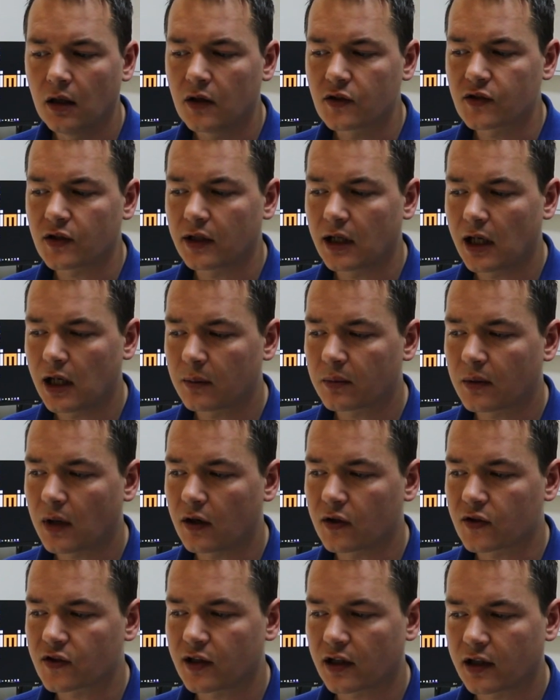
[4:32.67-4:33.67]
So now I'm
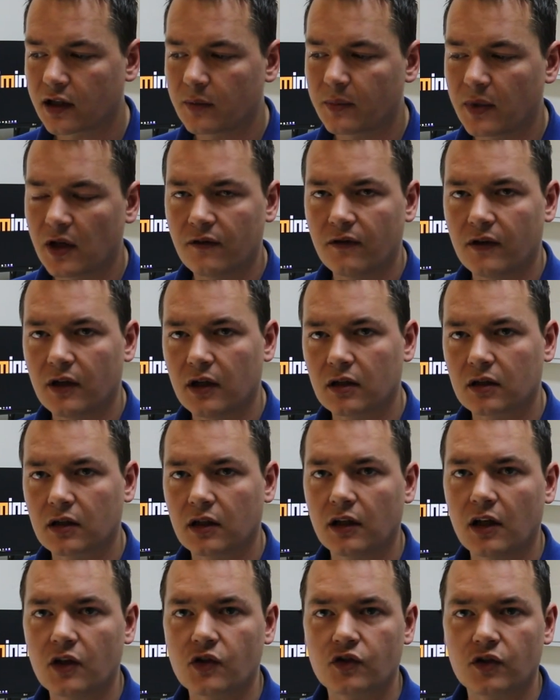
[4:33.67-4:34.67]
kind of stuck in a bit of a
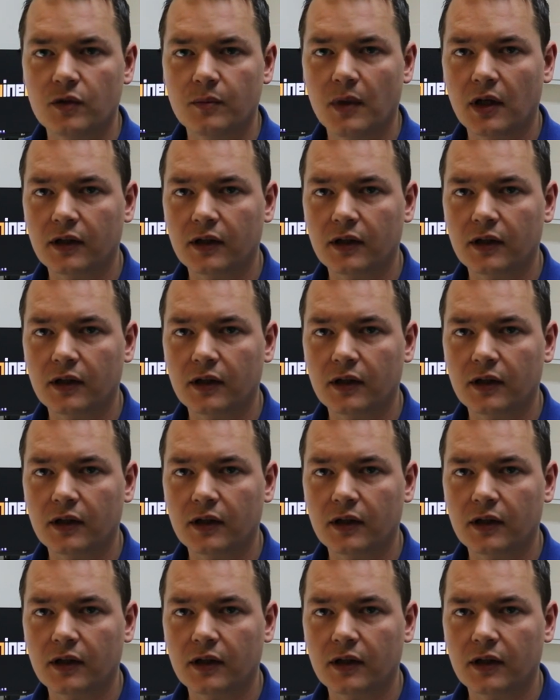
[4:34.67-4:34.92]
conundrum.